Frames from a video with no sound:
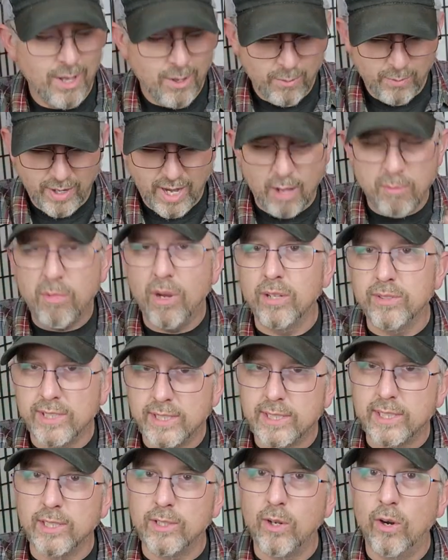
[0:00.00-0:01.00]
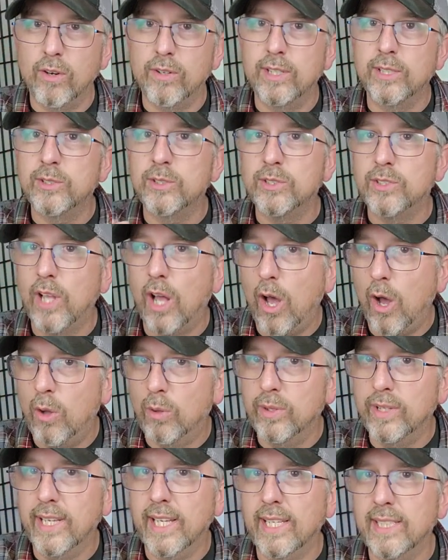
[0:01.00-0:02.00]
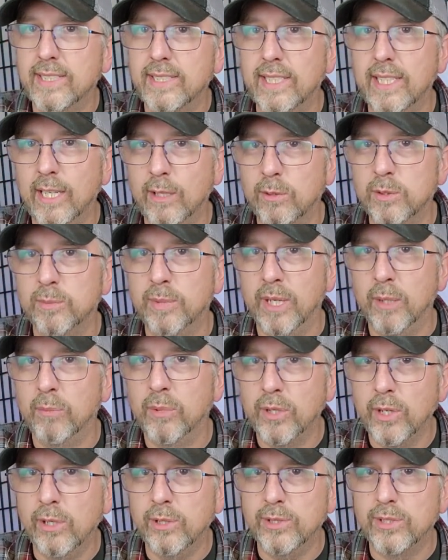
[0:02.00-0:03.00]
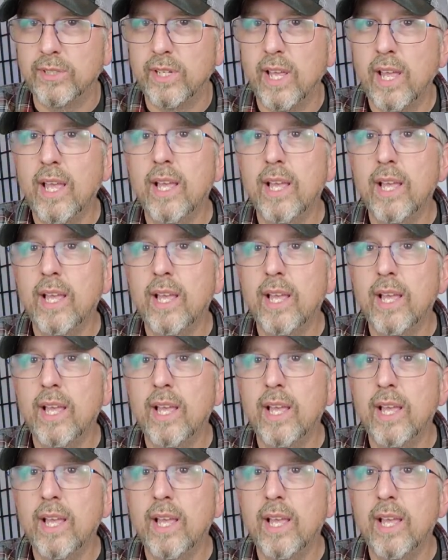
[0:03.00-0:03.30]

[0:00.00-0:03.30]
When I bought this guitar, this is the only SC that was being produced.